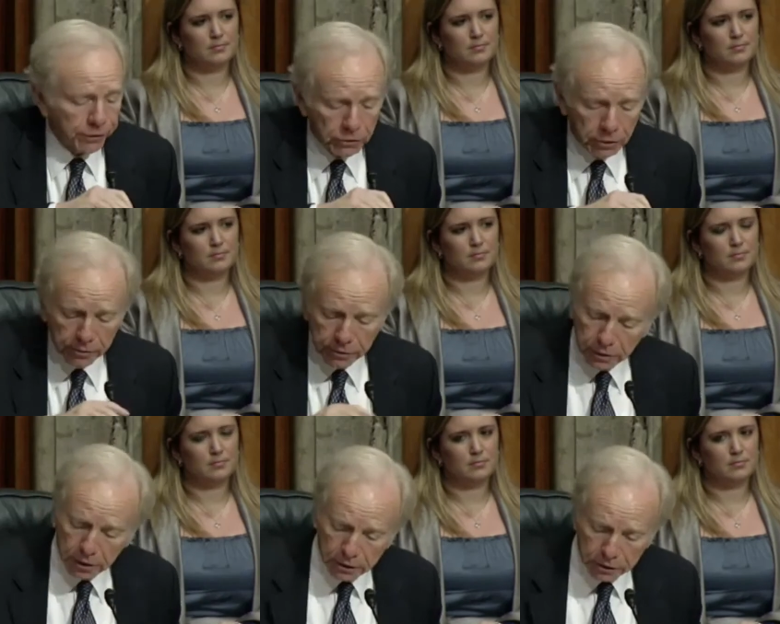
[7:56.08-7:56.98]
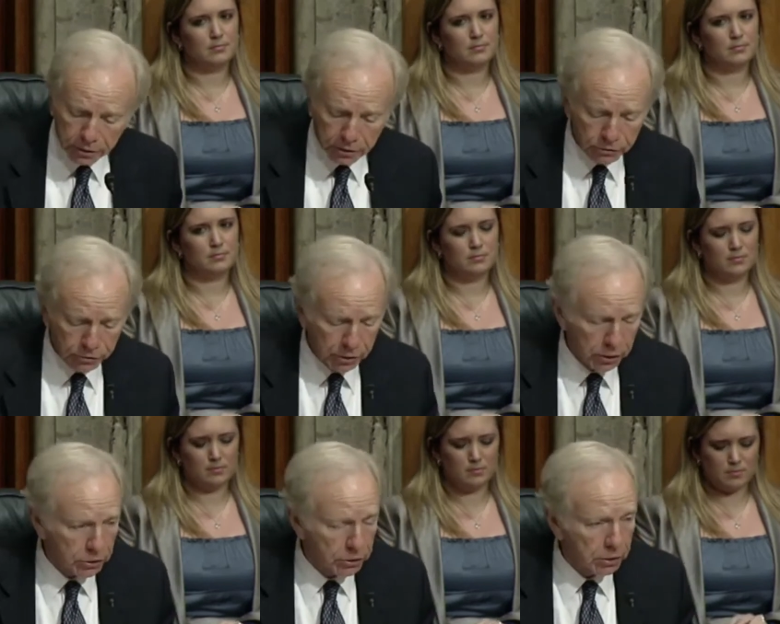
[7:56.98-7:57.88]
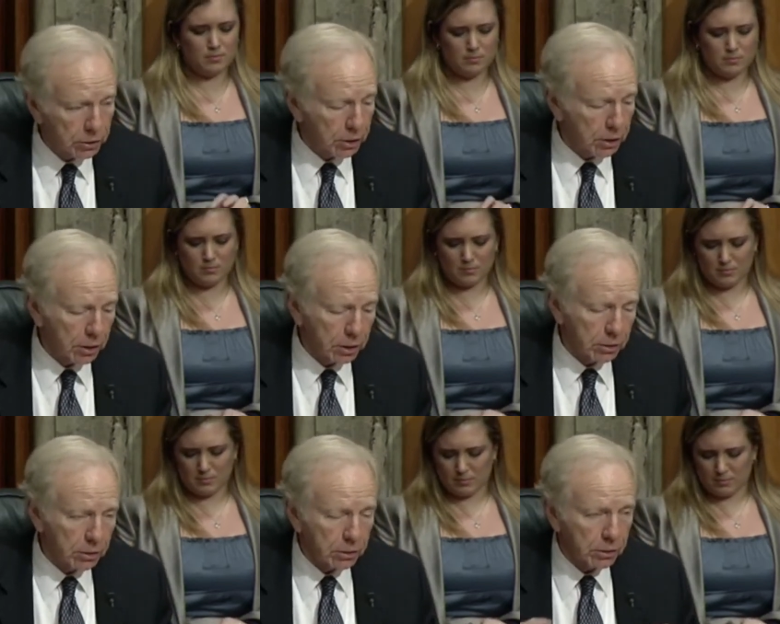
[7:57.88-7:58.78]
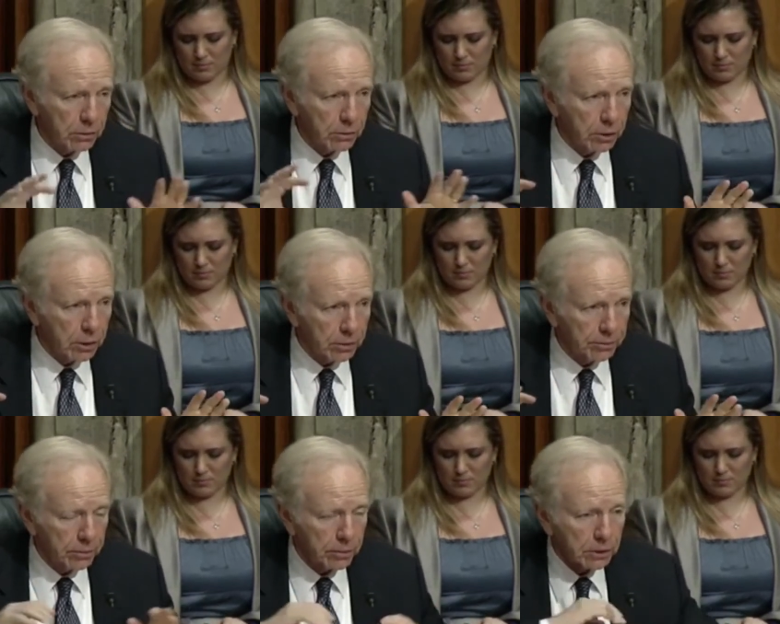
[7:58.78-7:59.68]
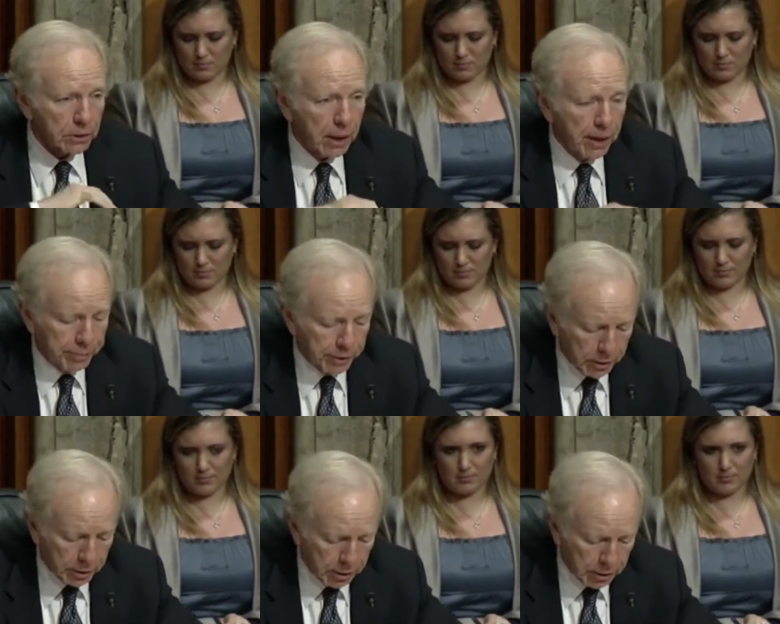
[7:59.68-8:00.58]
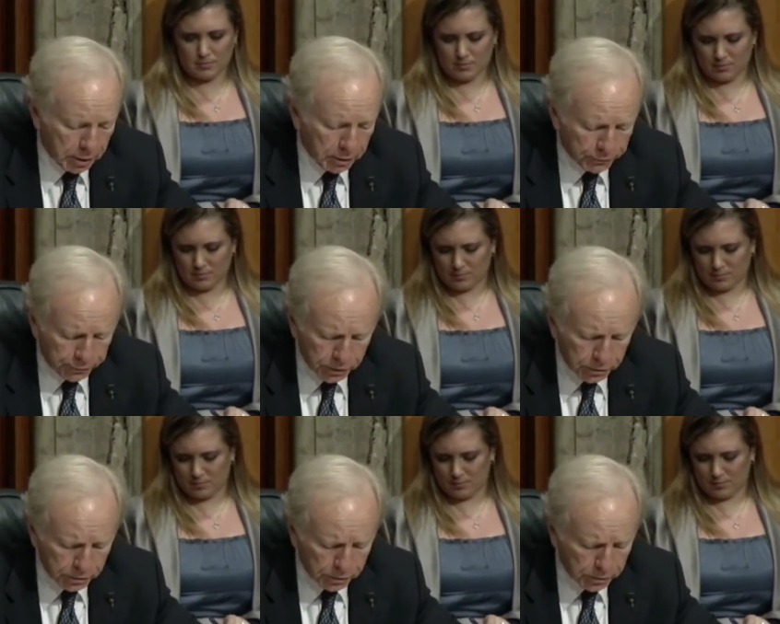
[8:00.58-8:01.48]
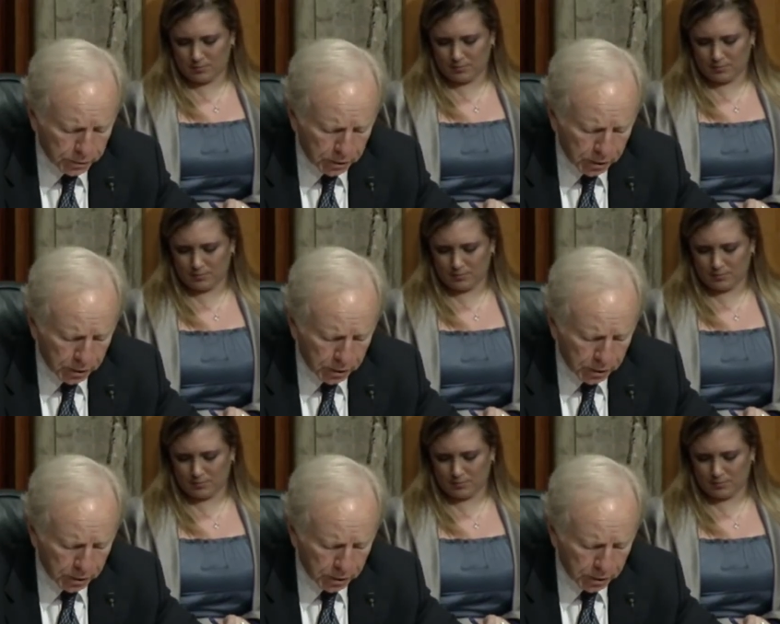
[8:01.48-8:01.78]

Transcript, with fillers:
Speaker 1: Fauci. That was an excellent introduction uh, to uh, the topic, and I look forward to